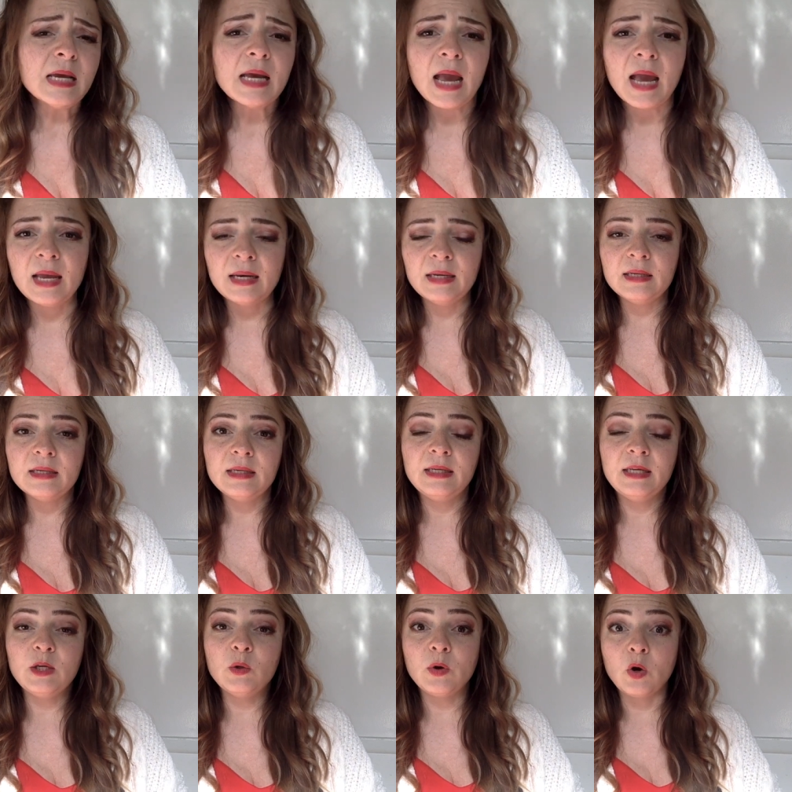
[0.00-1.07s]
And
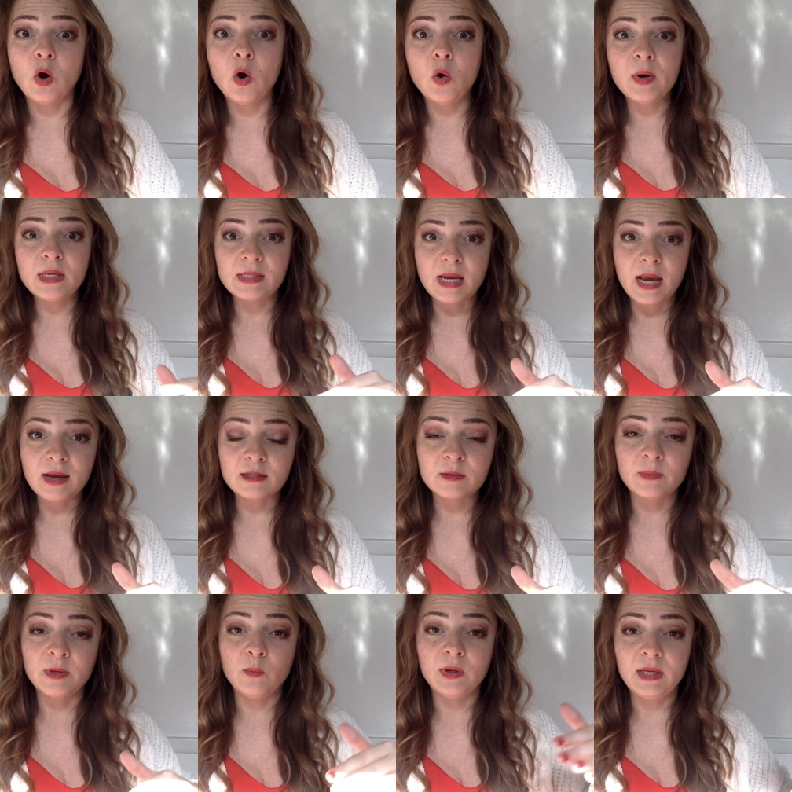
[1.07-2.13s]
he would always ask
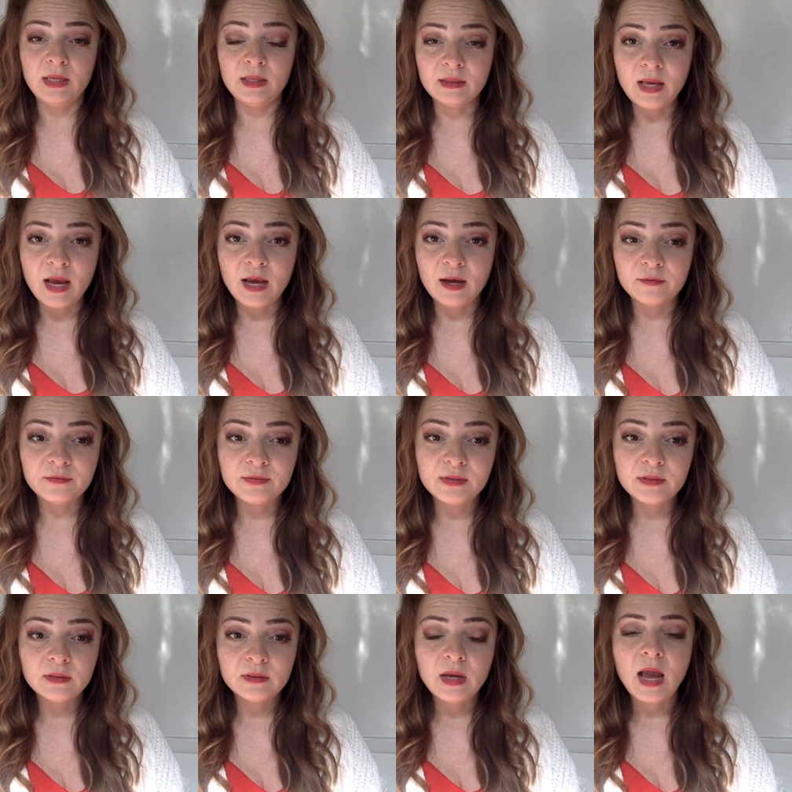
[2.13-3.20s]
me when he left,